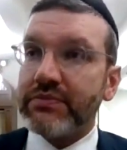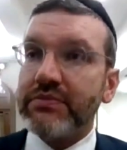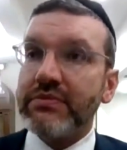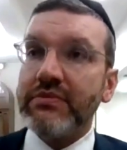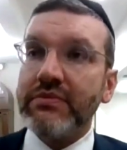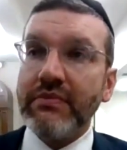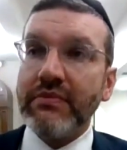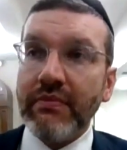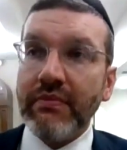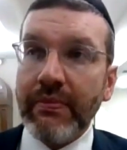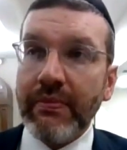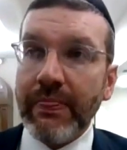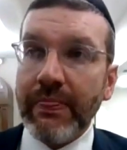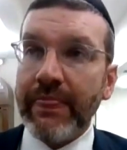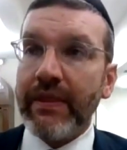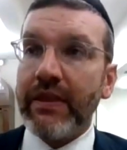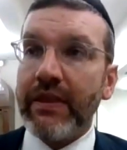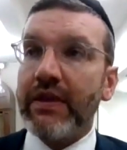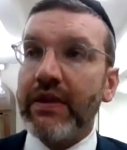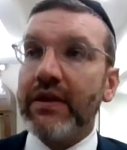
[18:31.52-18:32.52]
Again, the
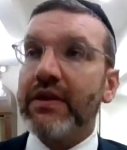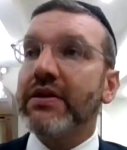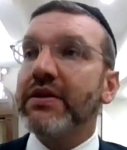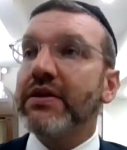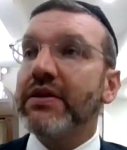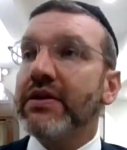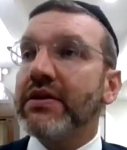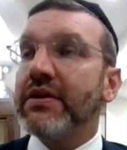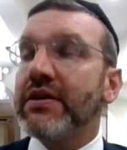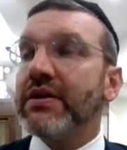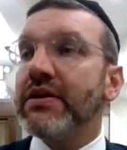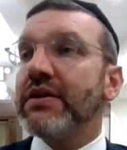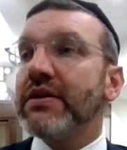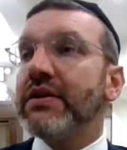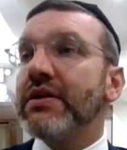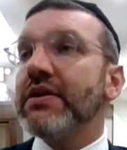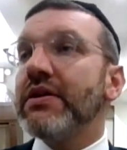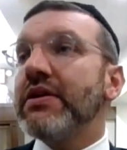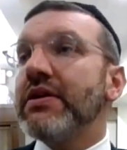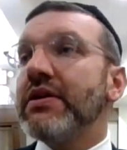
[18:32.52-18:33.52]
year is the person who
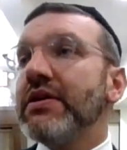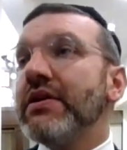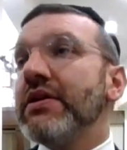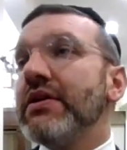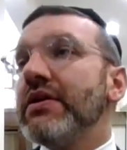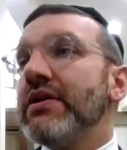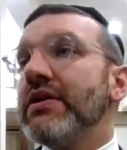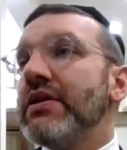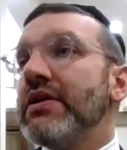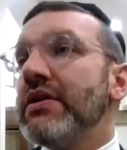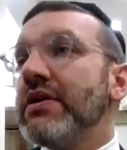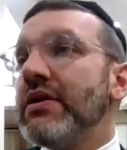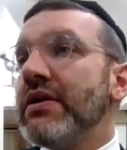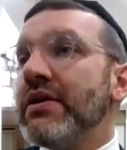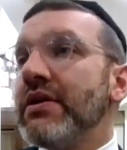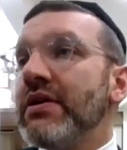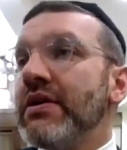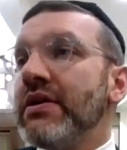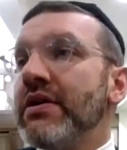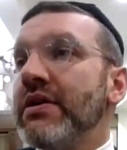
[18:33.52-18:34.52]
sees that there's a
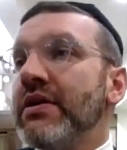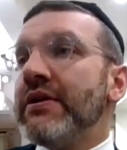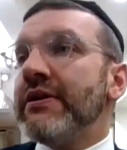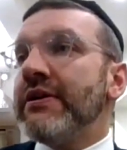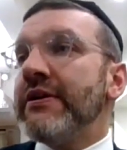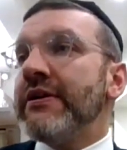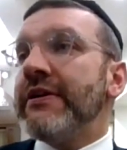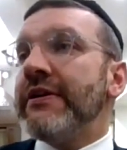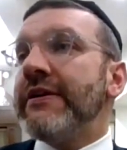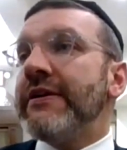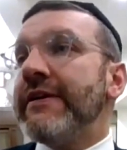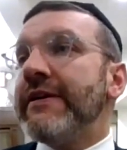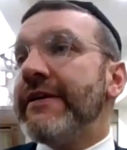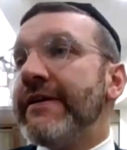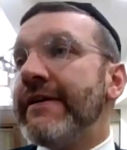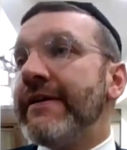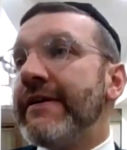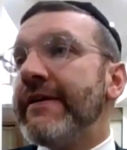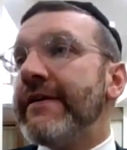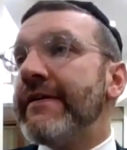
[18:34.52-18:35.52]
building towards tomorrow.
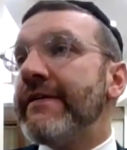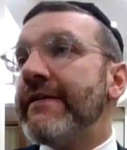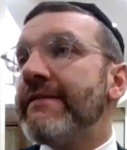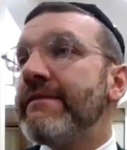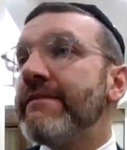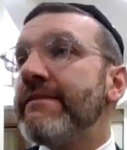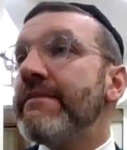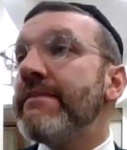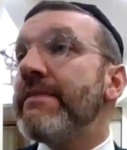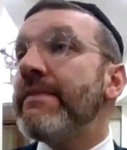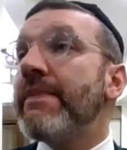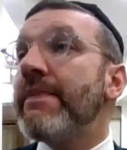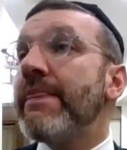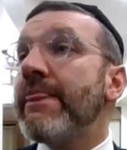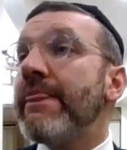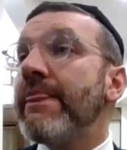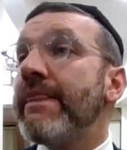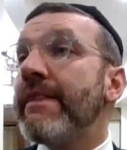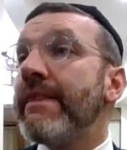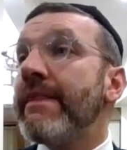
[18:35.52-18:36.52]
It's interesting.
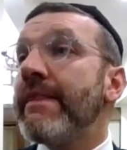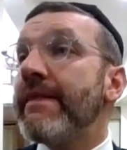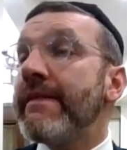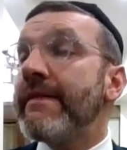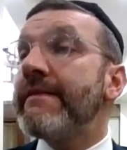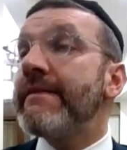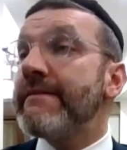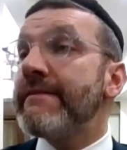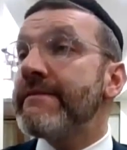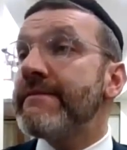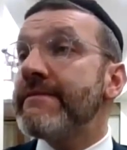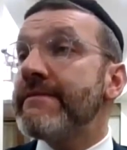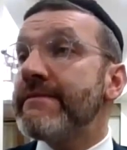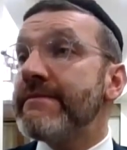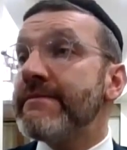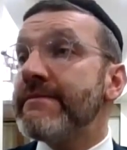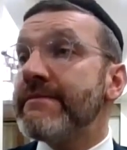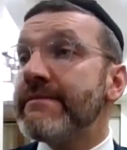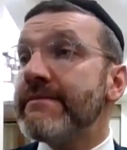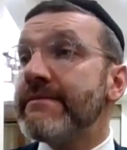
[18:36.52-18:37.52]

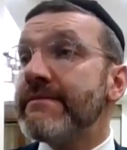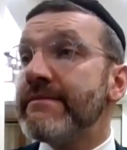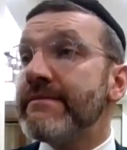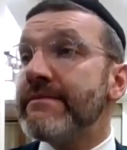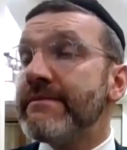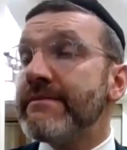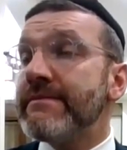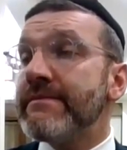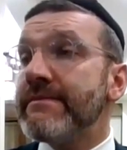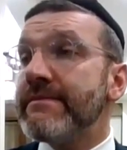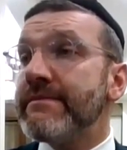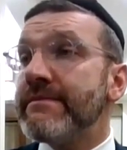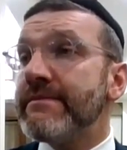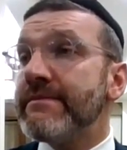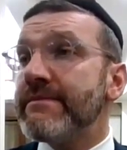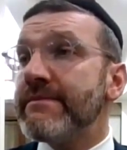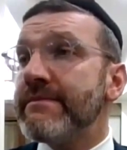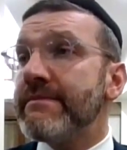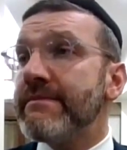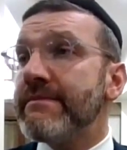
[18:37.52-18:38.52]
Like emotionally, that's very
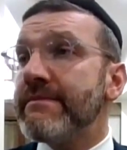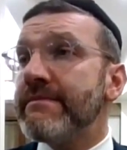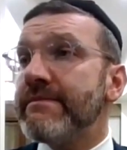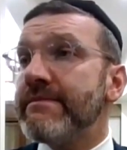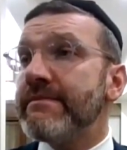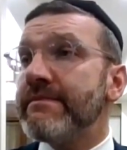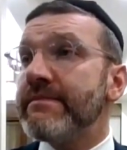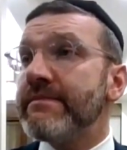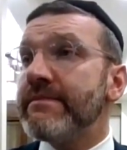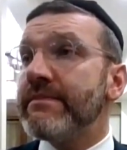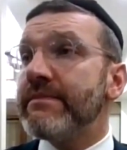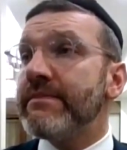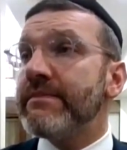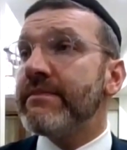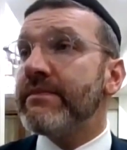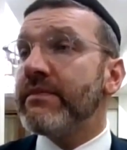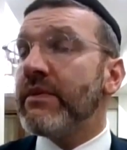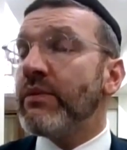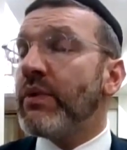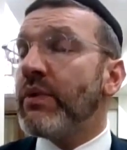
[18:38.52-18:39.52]
stressful.
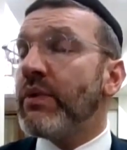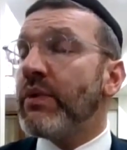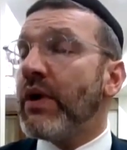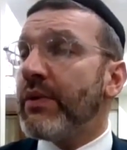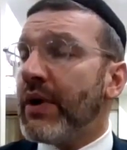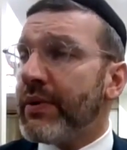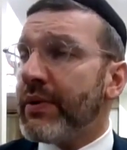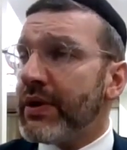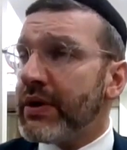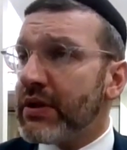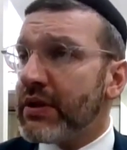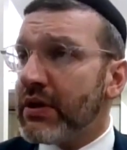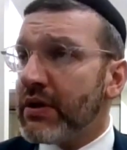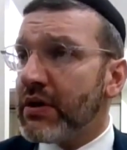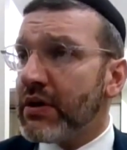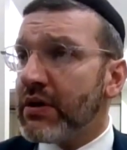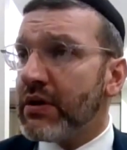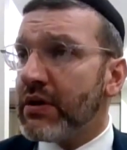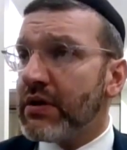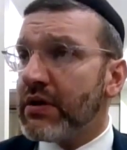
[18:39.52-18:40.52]

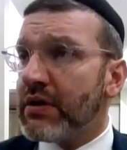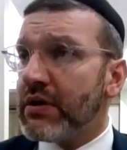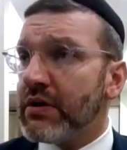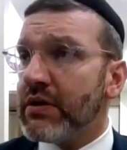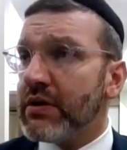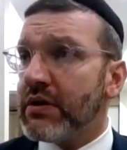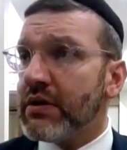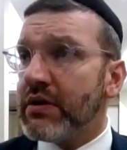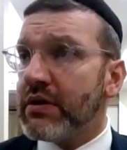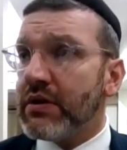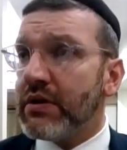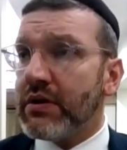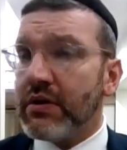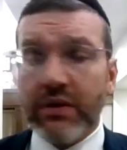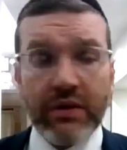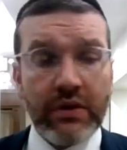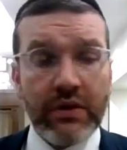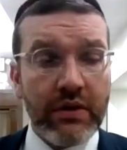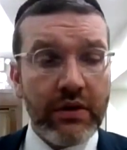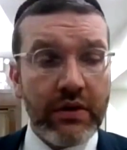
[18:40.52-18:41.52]
Living for tomorrow now.